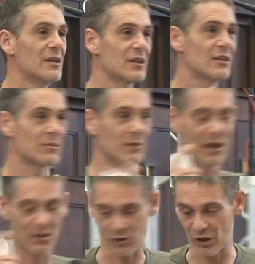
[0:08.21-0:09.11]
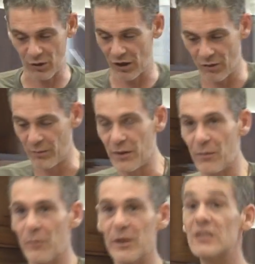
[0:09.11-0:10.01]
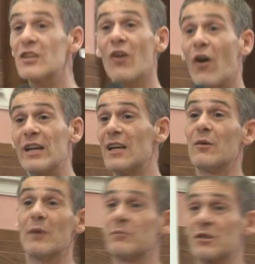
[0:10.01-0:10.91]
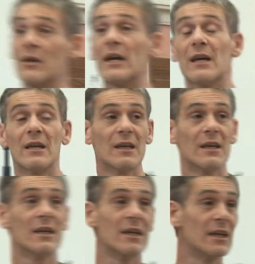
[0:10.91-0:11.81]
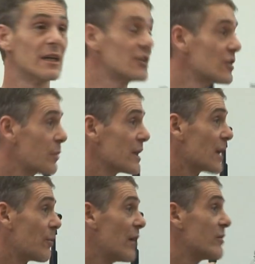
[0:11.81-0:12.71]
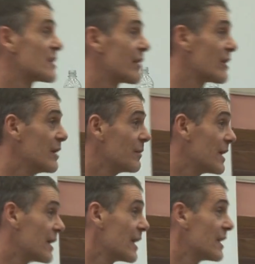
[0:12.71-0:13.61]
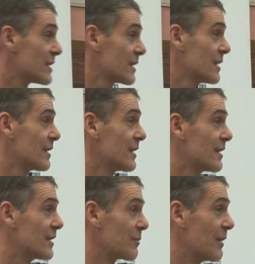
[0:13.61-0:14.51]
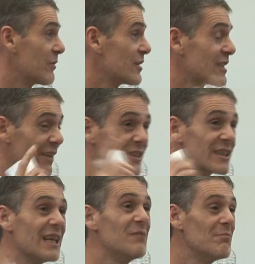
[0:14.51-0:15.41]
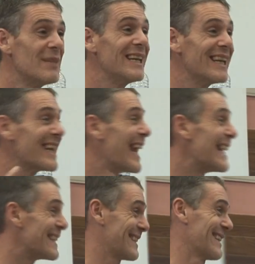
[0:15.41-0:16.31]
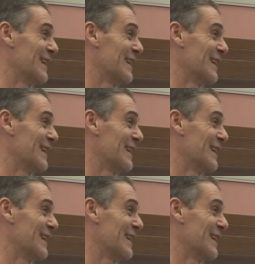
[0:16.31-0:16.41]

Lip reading: It seems to be known by quite a lot of people, but it's a tiny little website. It's just picked up over 17 million hits this month. 17 million hits.